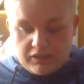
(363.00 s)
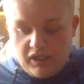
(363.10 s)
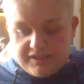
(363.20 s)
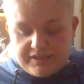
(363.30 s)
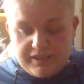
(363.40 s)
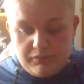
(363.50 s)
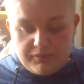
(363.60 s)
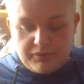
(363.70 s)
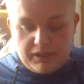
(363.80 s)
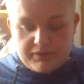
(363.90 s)
lastly,
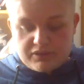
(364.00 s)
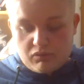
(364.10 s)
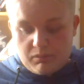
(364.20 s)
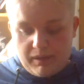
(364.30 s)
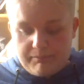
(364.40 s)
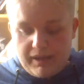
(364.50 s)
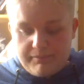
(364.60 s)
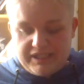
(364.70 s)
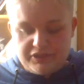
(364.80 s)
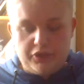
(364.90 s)
I want to talk about
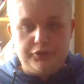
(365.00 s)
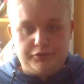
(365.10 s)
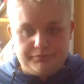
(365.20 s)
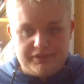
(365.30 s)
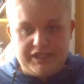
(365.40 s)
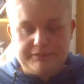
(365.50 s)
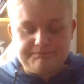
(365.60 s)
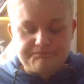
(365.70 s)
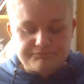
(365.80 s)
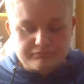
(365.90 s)
Batman Eternal. Now,
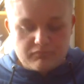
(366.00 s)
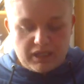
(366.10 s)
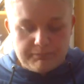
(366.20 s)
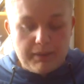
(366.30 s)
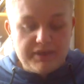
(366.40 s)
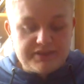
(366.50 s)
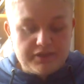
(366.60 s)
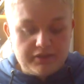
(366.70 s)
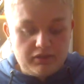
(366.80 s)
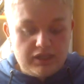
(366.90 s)
Batman
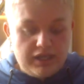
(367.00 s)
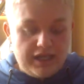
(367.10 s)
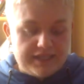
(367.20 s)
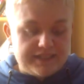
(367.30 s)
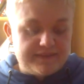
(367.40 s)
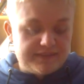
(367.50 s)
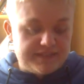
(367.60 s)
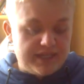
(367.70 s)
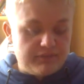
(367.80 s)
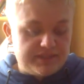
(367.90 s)
Eternal has hit the
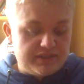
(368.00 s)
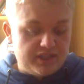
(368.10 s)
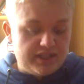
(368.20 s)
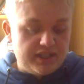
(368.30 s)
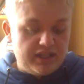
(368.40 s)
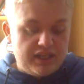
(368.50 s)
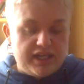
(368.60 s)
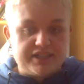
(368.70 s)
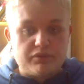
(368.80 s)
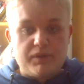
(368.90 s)
scene recently.
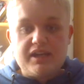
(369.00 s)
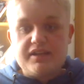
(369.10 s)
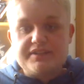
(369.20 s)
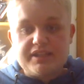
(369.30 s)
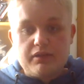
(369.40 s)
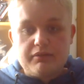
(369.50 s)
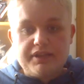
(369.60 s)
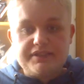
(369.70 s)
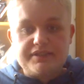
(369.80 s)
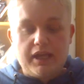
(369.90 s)
It's a weekly
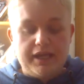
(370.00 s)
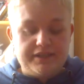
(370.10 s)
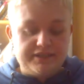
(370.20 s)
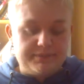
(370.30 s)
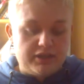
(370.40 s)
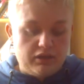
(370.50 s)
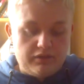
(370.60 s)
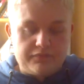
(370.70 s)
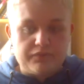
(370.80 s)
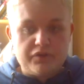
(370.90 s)
series, and it's been going
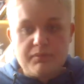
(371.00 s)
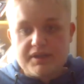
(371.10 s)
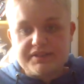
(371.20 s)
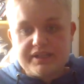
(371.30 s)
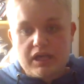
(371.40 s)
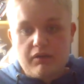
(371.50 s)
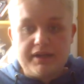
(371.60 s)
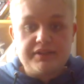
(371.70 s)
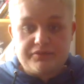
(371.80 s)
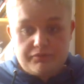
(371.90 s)
on for a few months now,
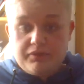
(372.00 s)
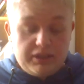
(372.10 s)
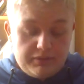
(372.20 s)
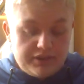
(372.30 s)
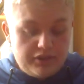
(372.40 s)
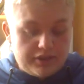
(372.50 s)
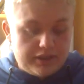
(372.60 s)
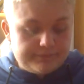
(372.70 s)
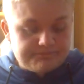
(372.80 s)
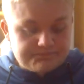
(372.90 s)
and it's really, really good.
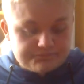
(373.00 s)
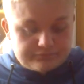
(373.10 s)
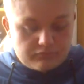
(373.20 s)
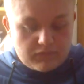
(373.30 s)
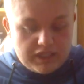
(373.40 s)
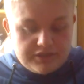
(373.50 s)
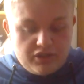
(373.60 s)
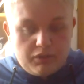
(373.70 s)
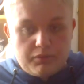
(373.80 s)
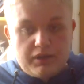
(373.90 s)
And
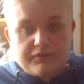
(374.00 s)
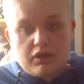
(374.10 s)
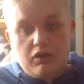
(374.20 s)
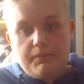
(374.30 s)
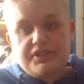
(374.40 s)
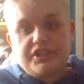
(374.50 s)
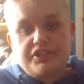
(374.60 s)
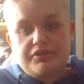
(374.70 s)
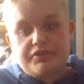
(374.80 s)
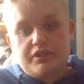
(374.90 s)
yeah, I've got a whole bunch of
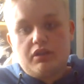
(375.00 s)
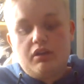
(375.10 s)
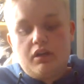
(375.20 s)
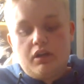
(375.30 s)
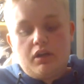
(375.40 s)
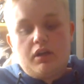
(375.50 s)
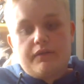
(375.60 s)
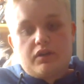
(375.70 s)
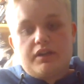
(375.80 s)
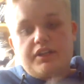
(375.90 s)
issues here.
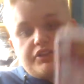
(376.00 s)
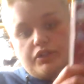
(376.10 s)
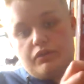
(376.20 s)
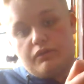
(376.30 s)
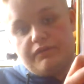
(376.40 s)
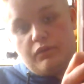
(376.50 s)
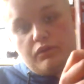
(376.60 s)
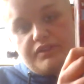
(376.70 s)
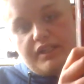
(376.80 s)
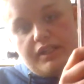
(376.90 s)
I've got issue
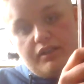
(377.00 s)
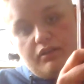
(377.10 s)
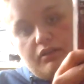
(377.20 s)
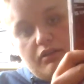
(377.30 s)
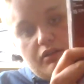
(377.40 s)
14,